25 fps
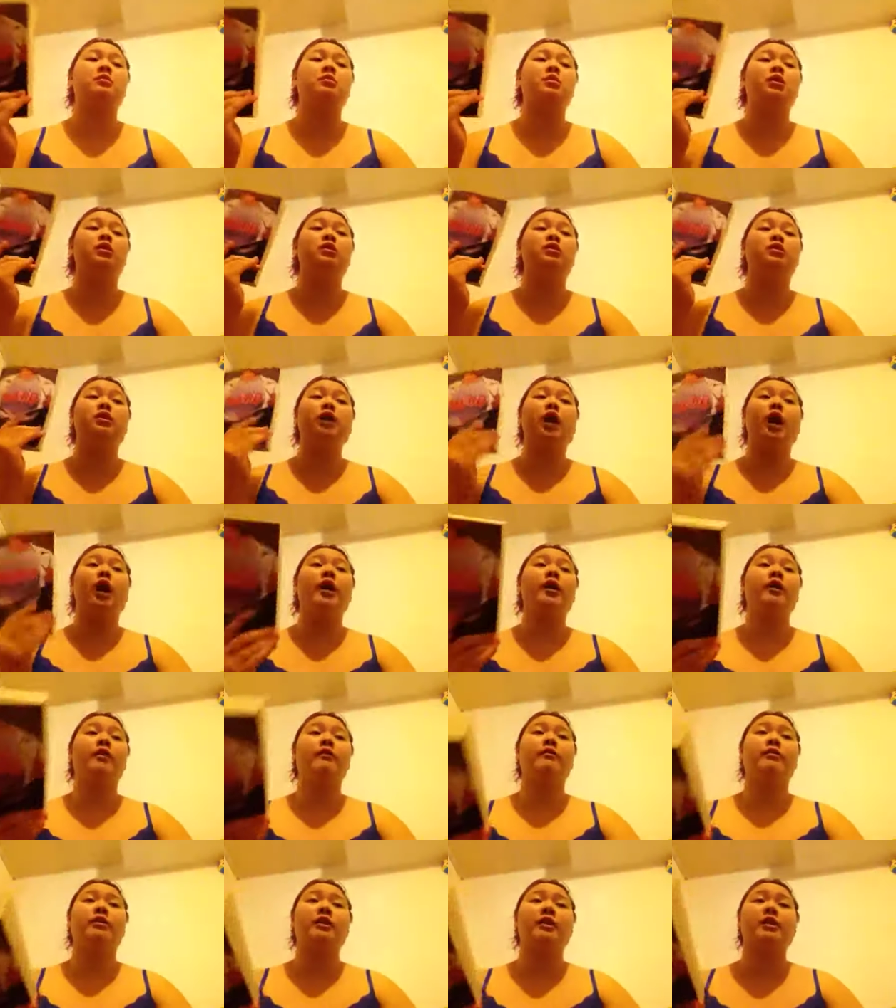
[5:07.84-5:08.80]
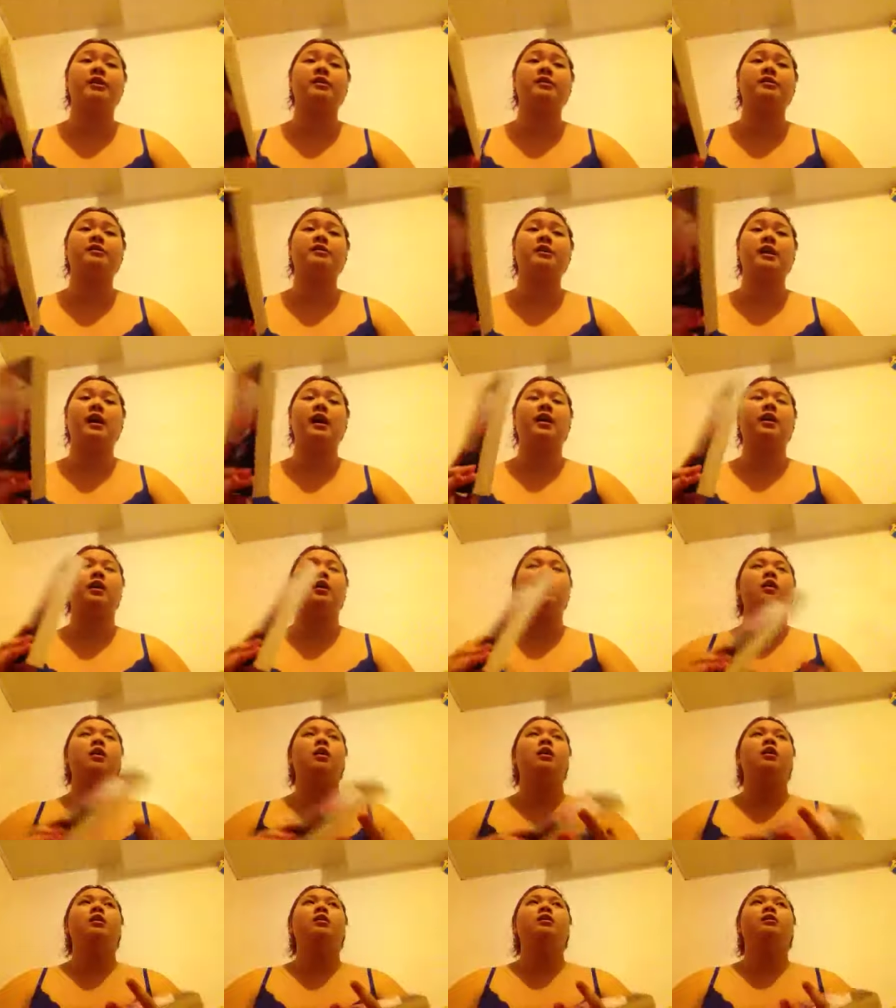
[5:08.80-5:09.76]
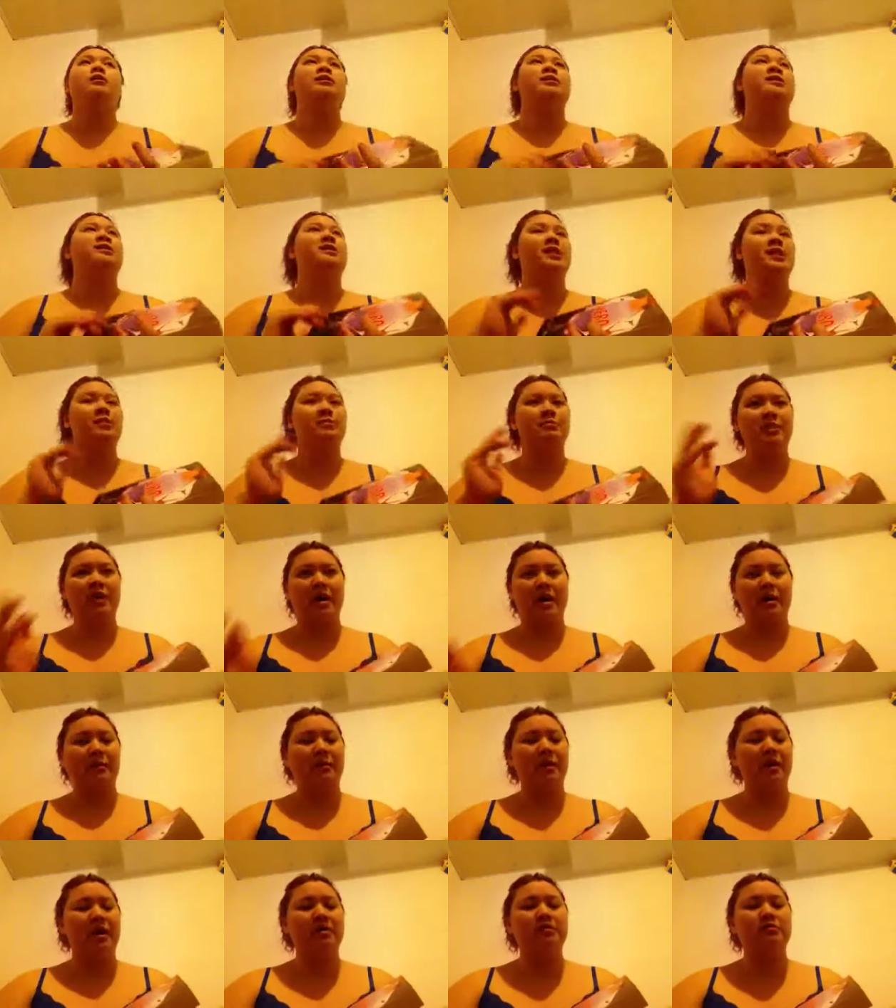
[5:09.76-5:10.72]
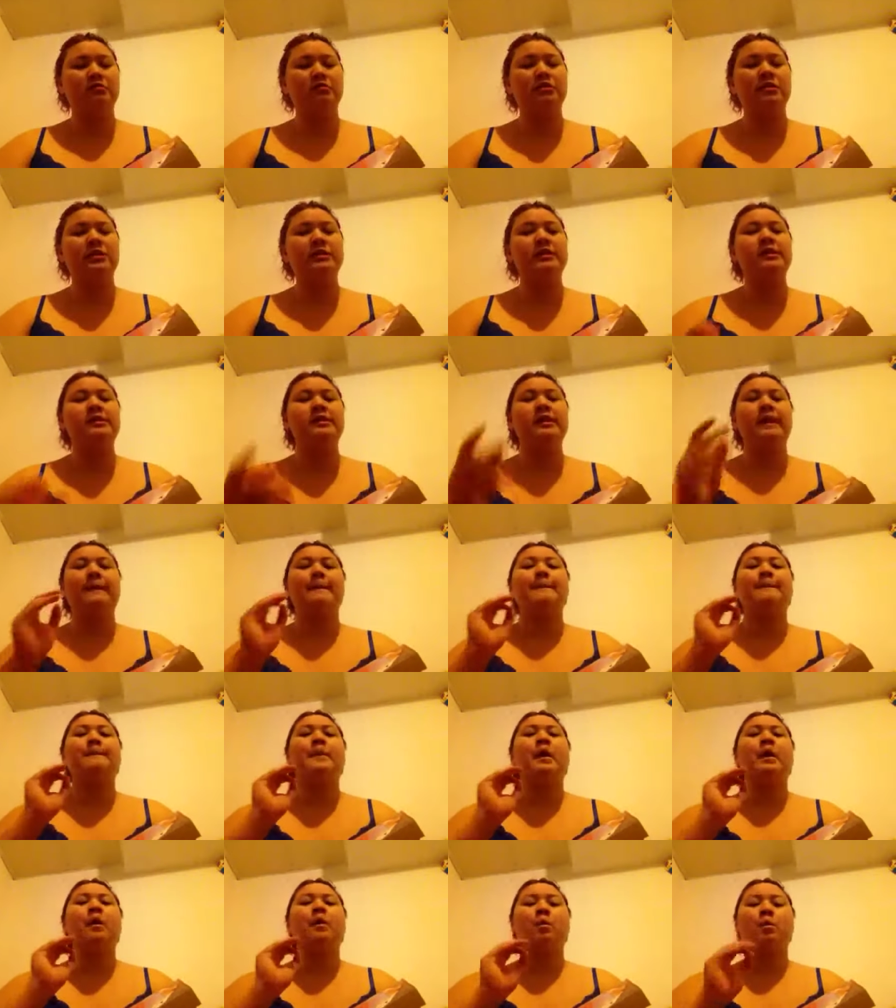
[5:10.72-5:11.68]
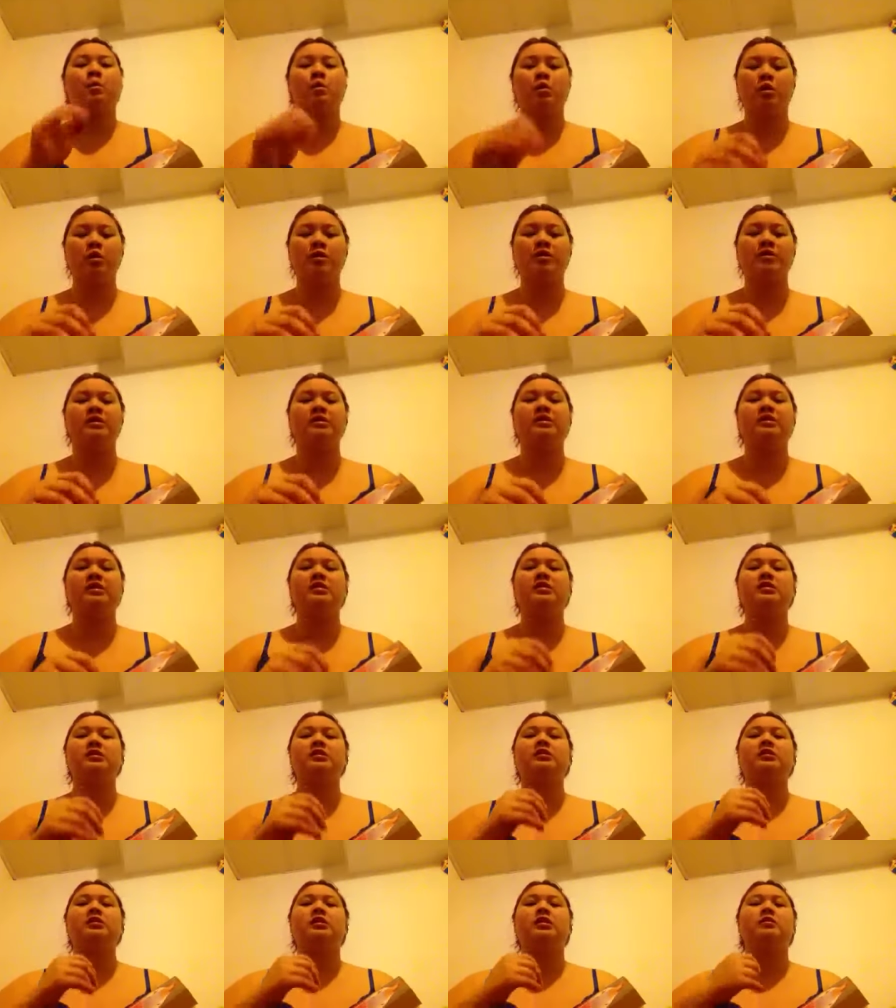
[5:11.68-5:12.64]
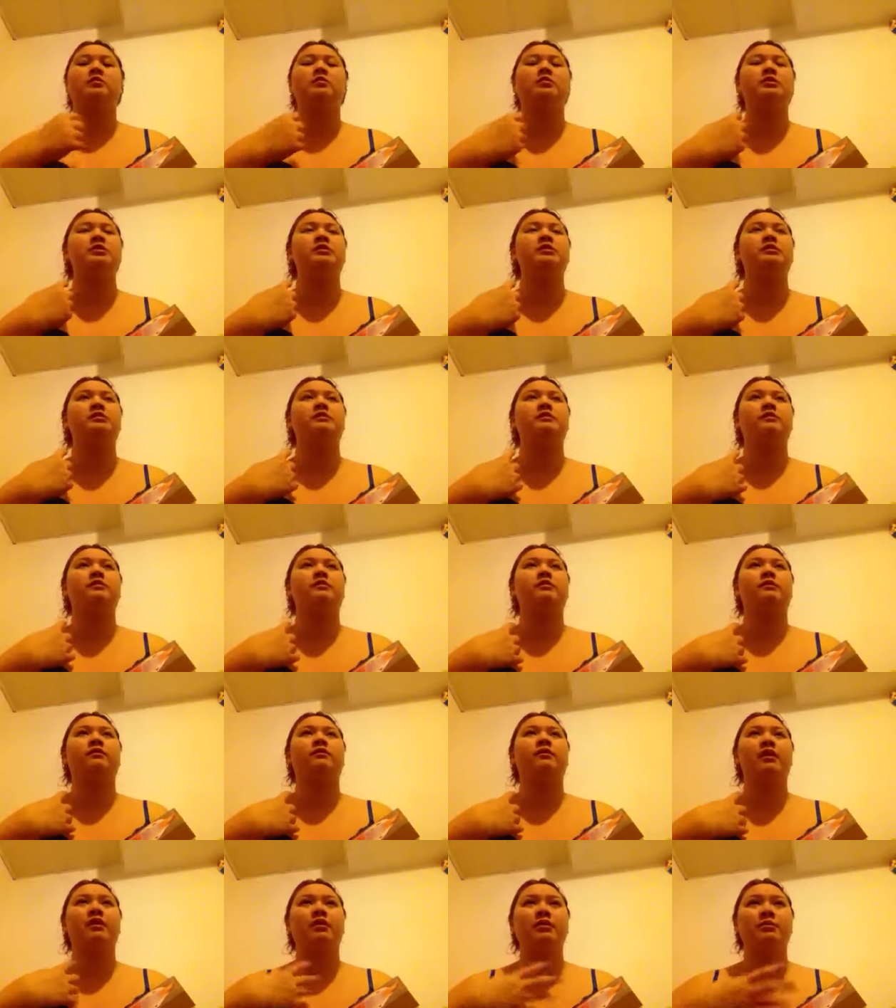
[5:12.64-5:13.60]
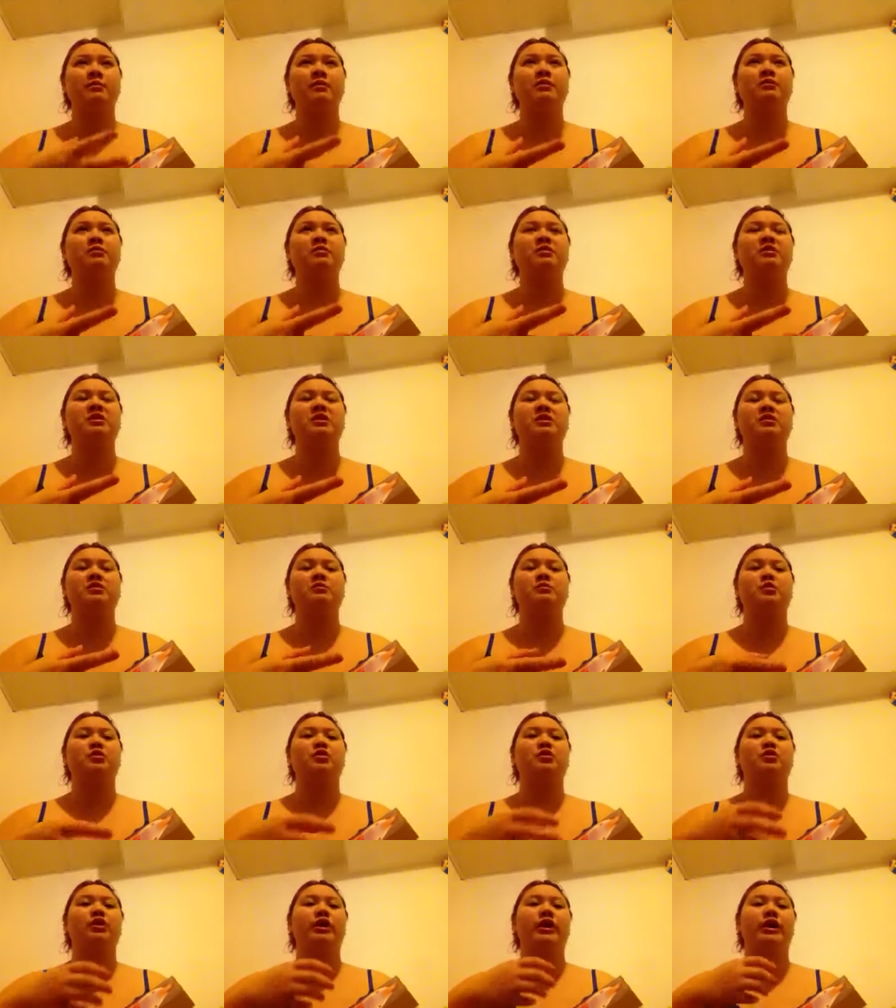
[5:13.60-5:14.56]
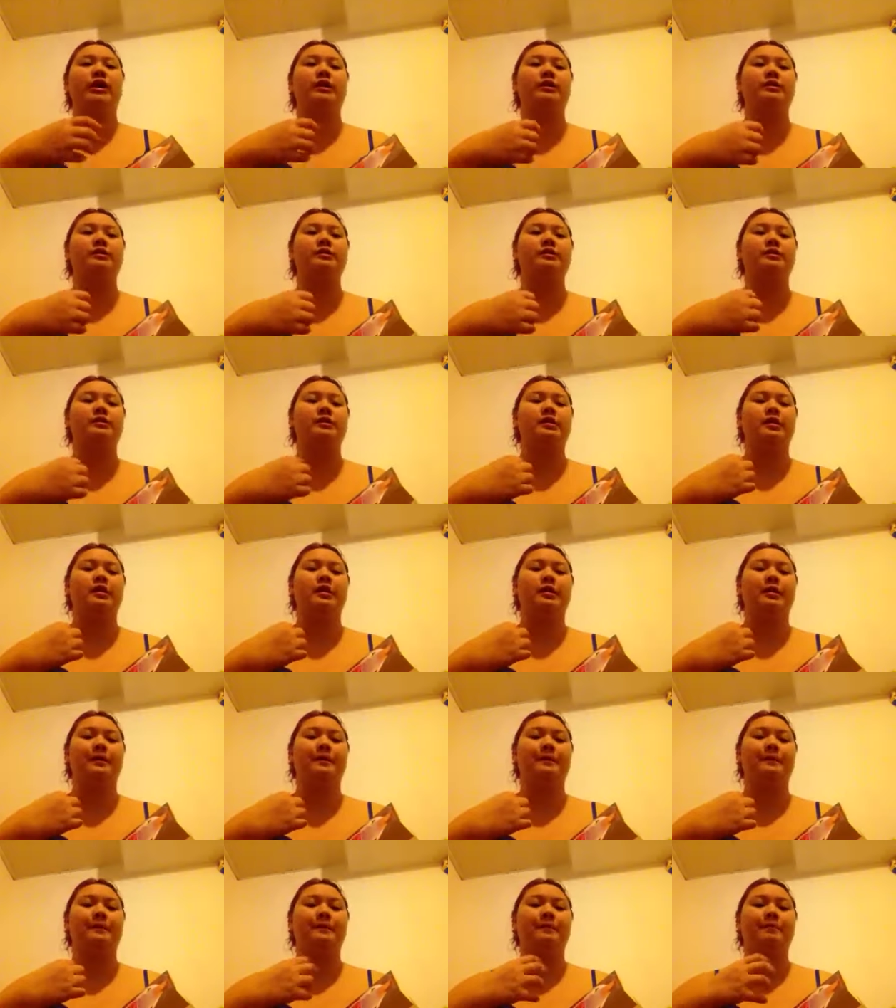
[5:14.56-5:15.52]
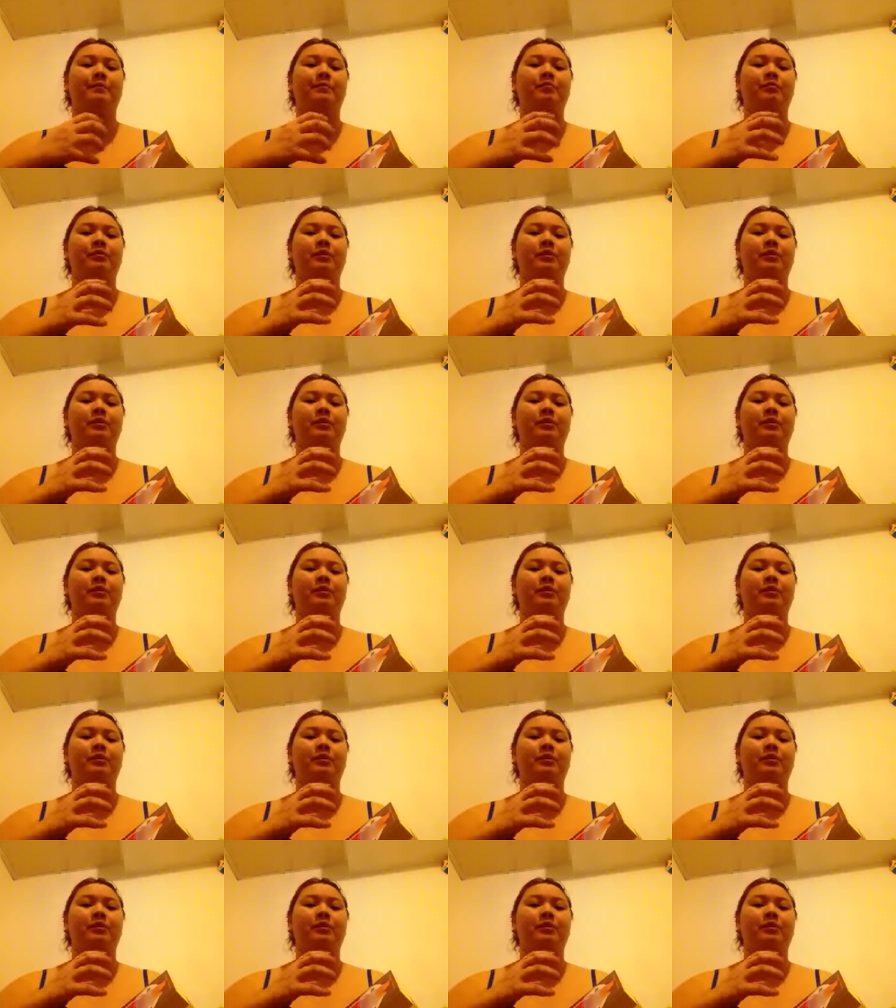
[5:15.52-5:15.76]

there were a lot of things that seemed like plot twists, but weren't, since it was very much predictable and um,